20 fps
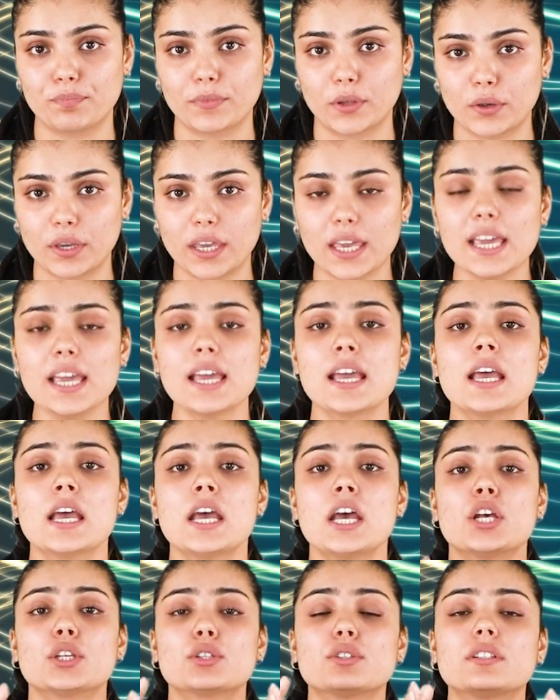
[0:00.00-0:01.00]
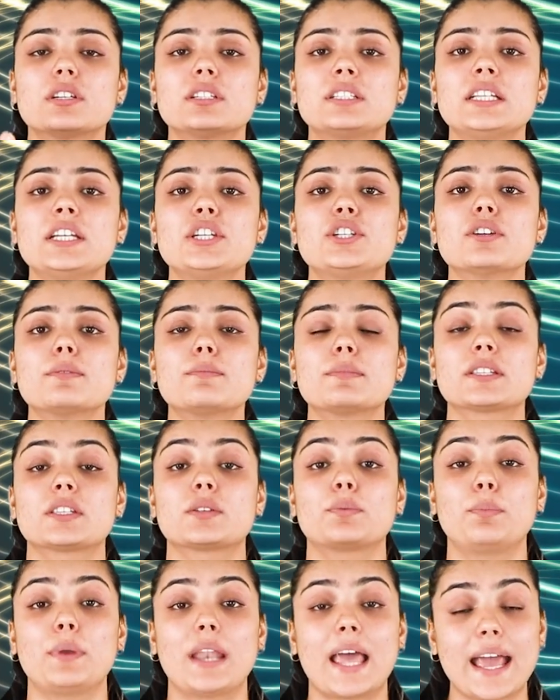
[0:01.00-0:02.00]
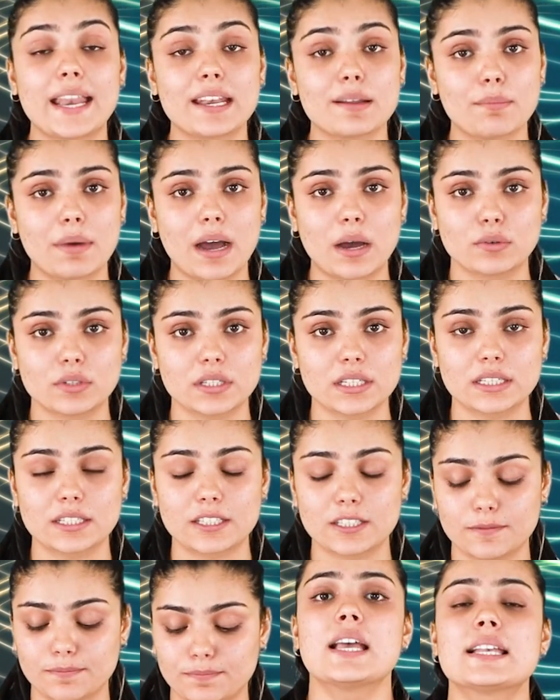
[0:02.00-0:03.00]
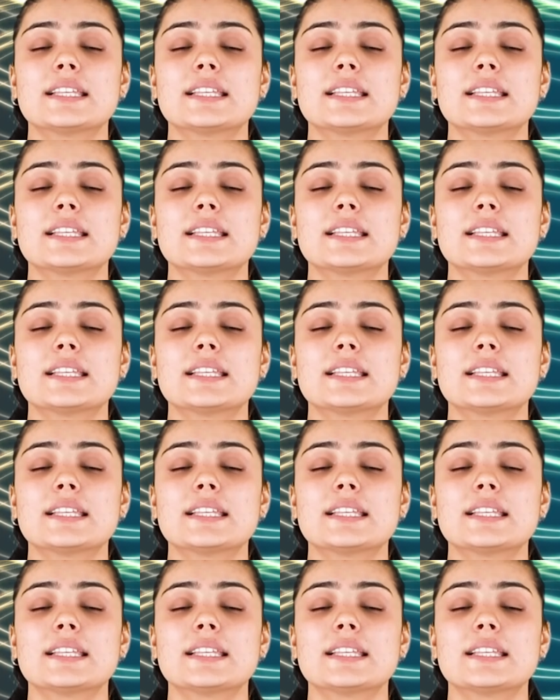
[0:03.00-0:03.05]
Okay, so the teacher must plan about it.